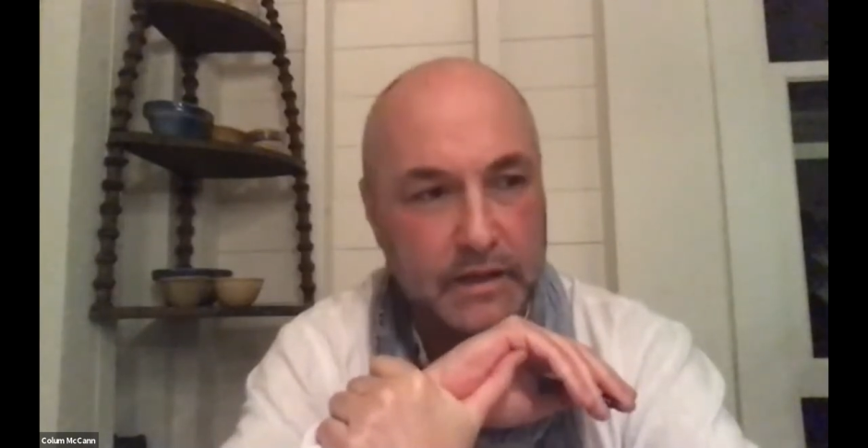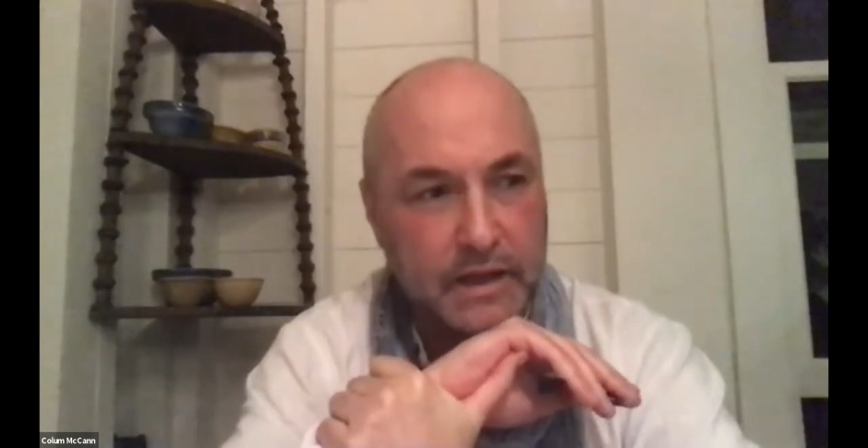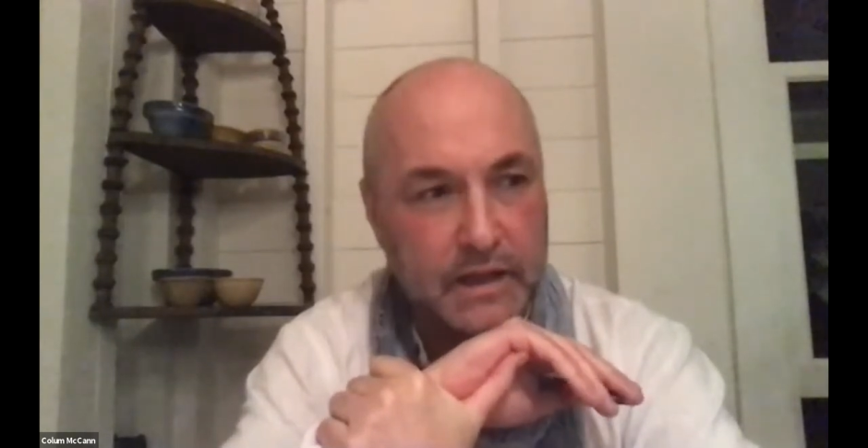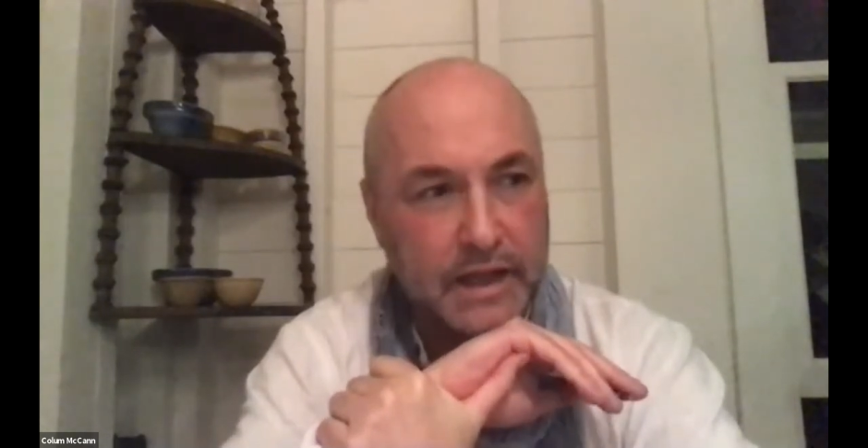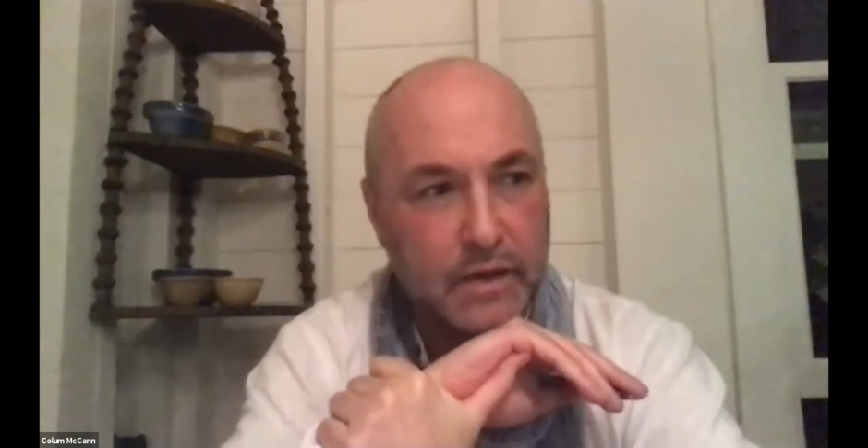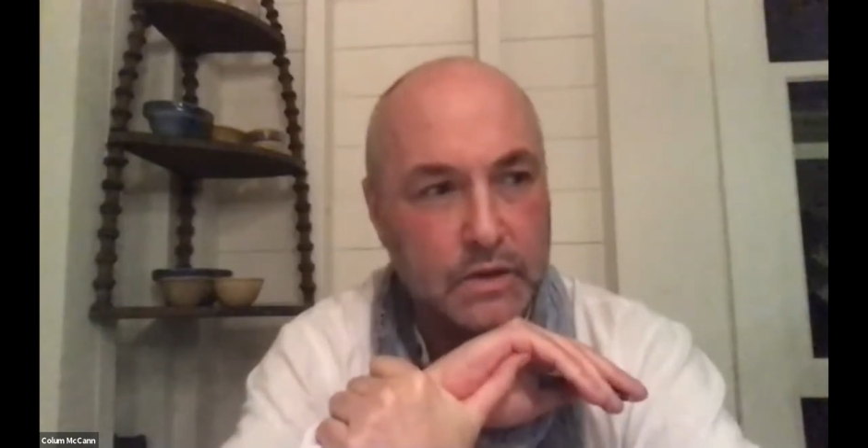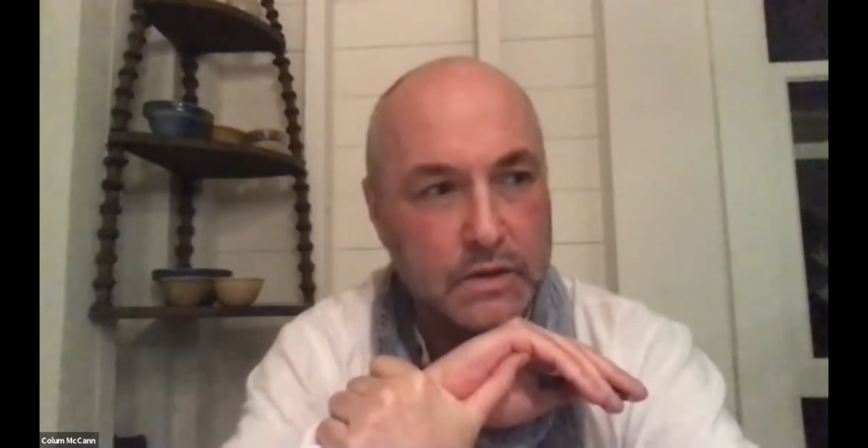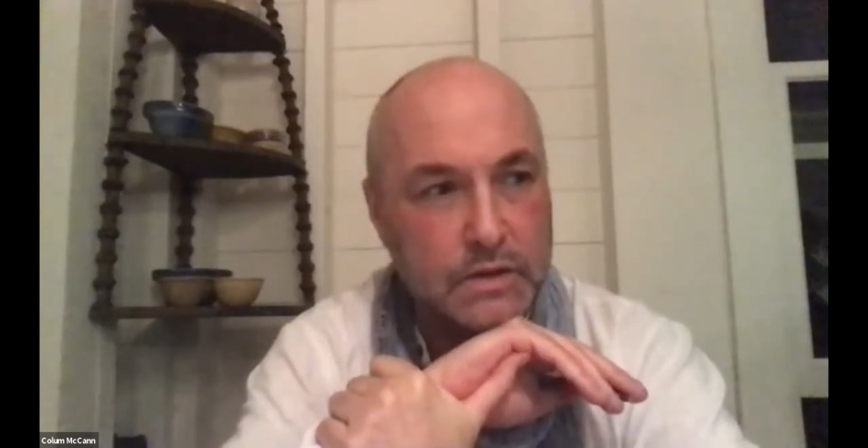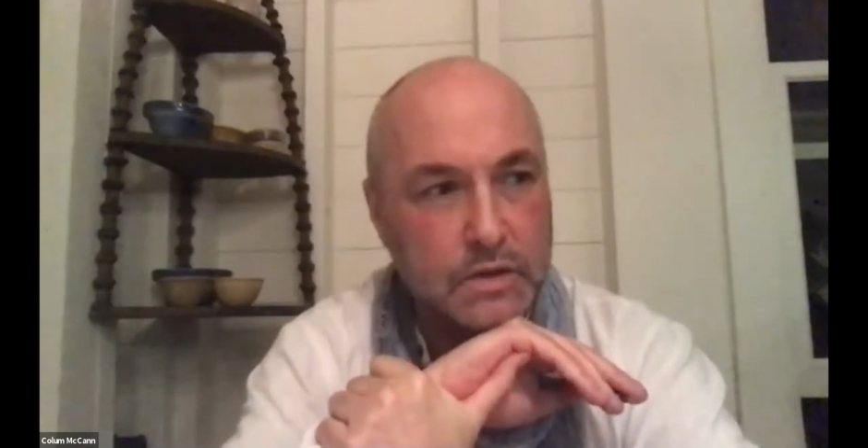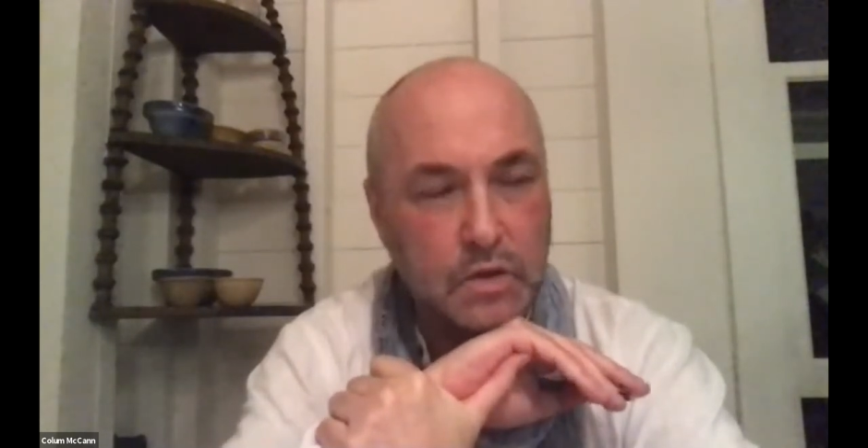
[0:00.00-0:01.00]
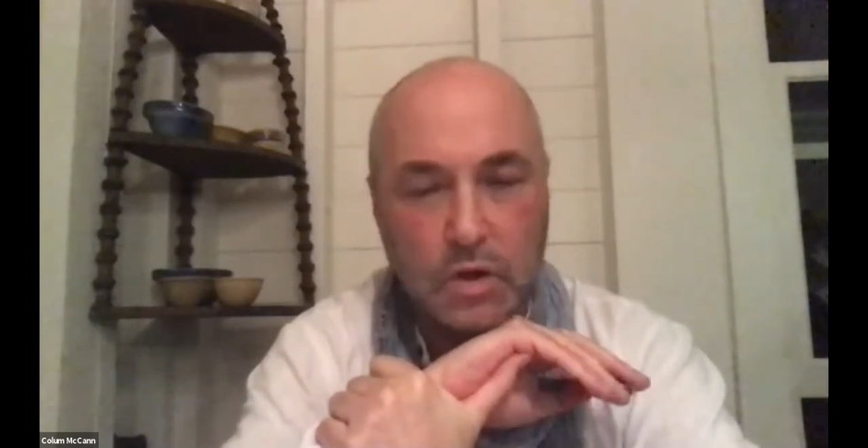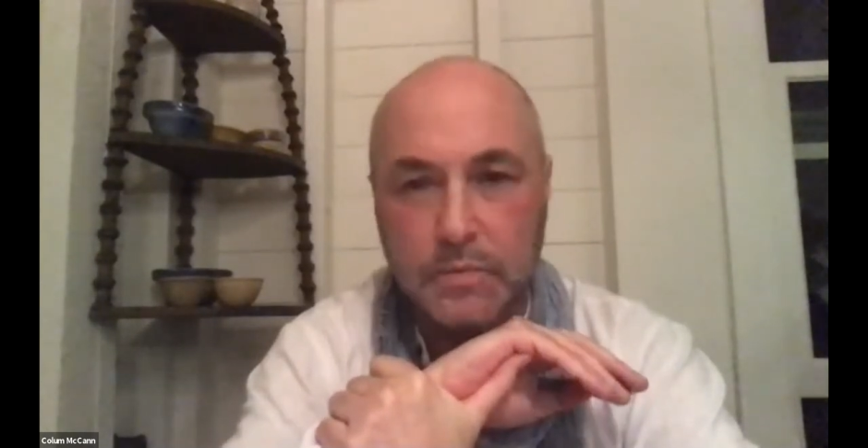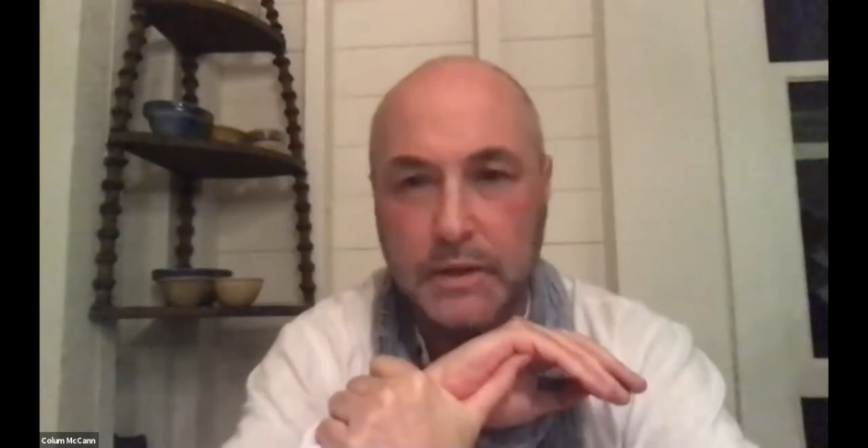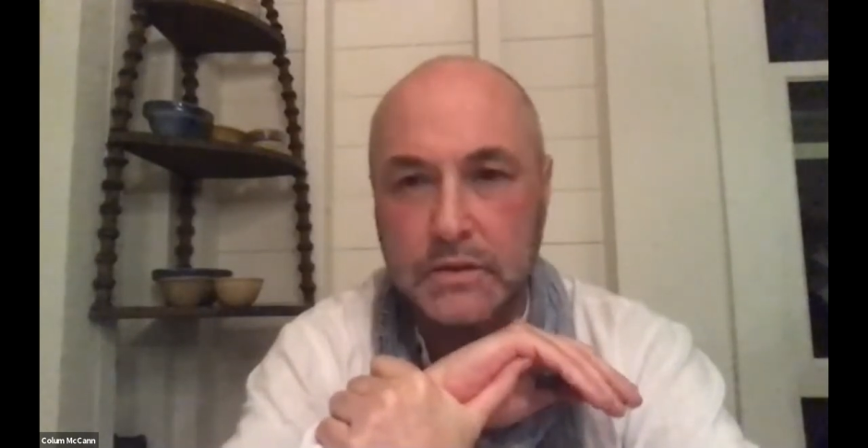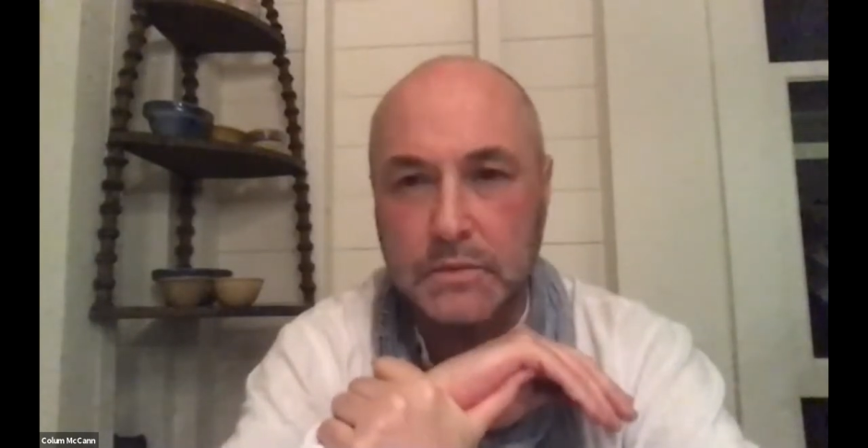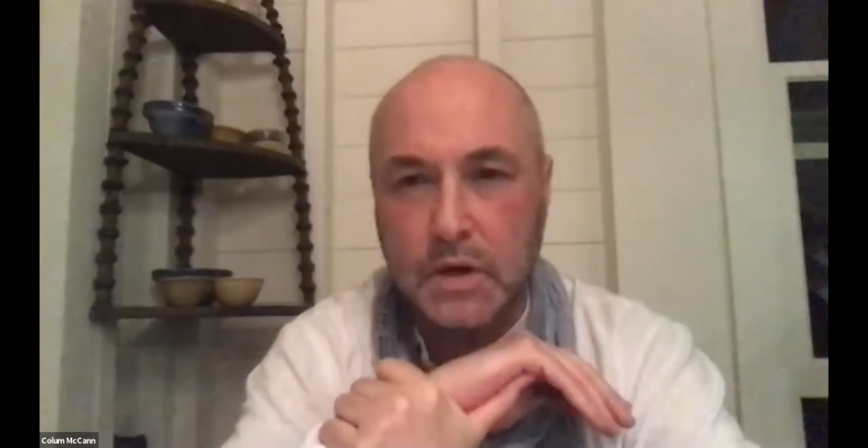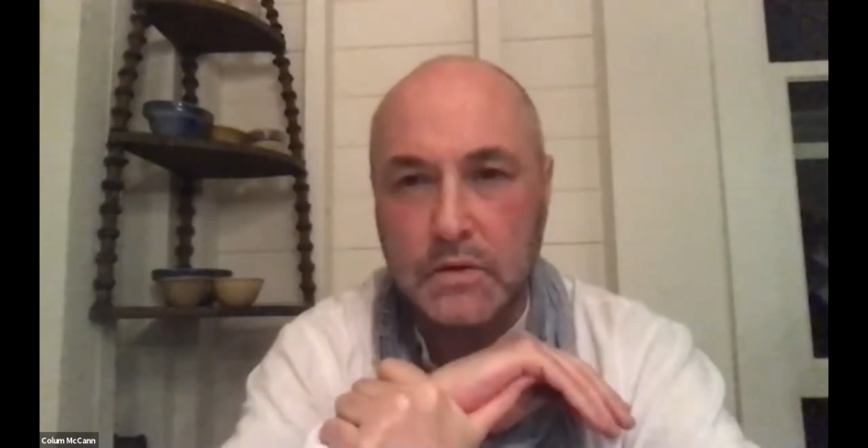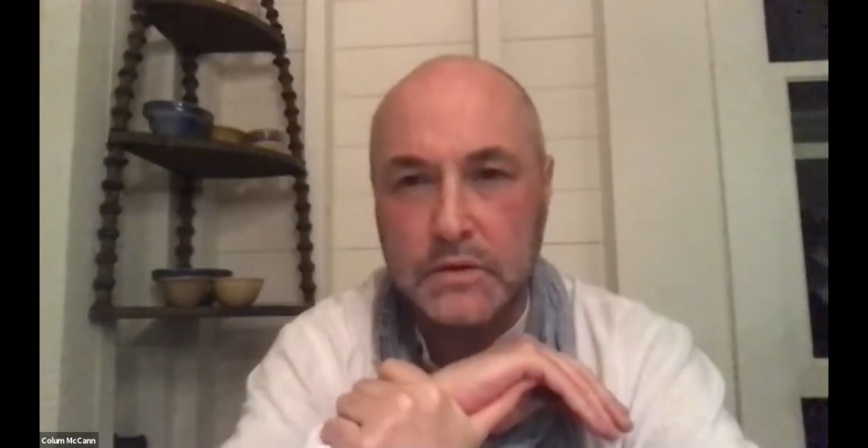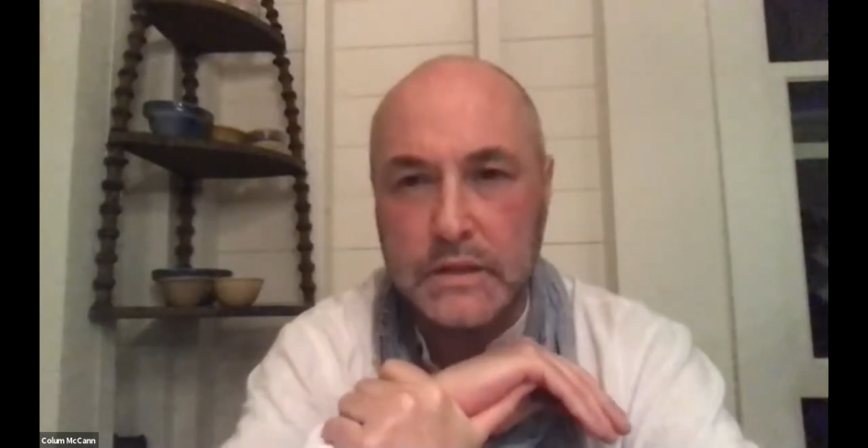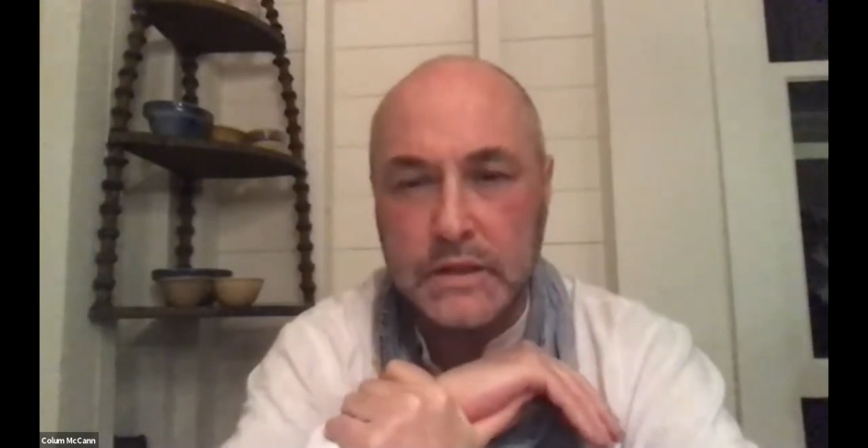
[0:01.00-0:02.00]
allowed us to talk about
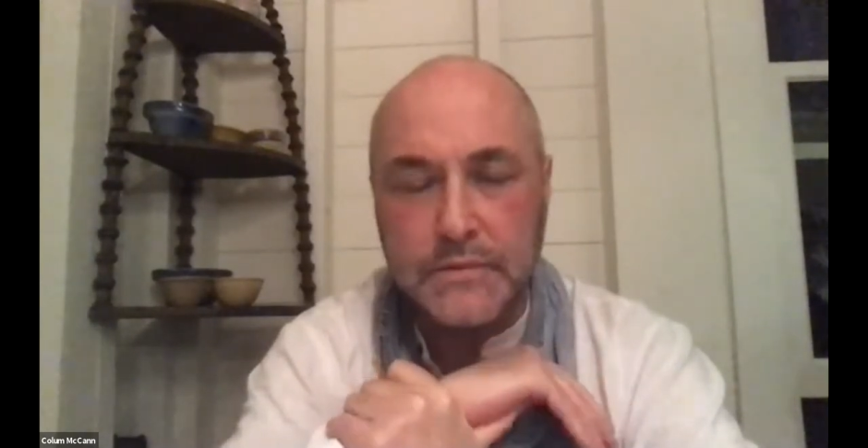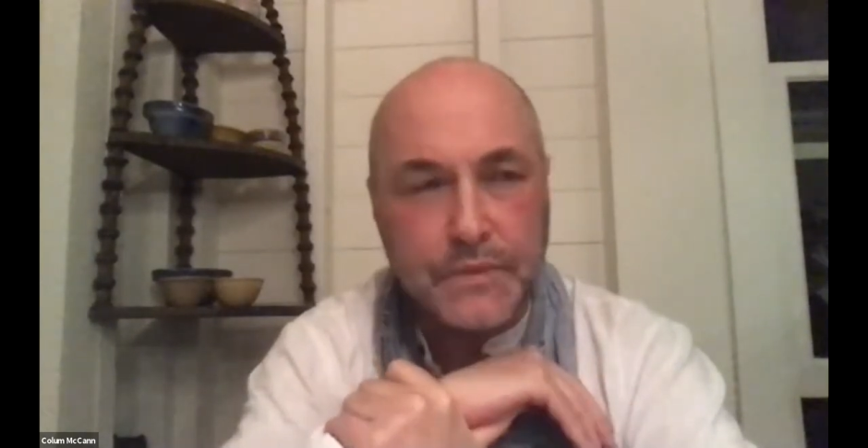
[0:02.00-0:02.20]
democracy,